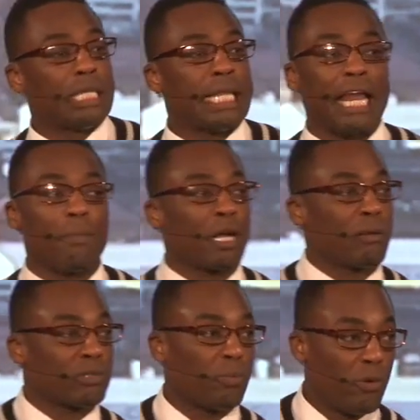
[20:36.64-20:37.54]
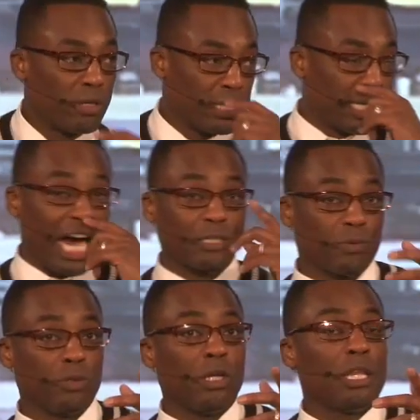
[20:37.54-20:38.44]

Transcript: Now that becomes important, gospel.